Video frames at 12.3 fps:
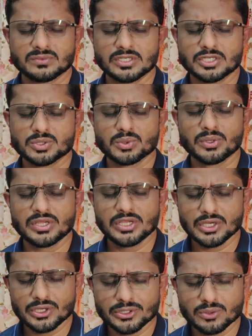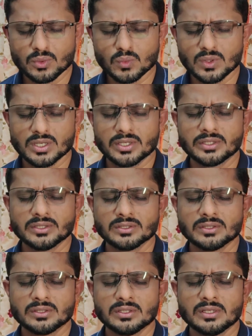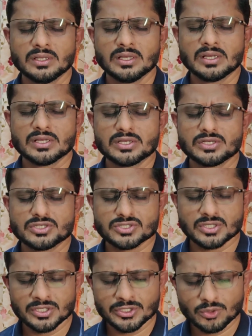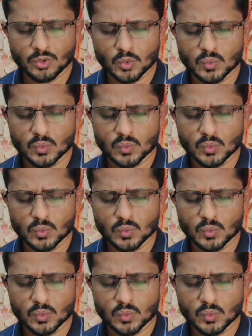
We need to hear your word, discern your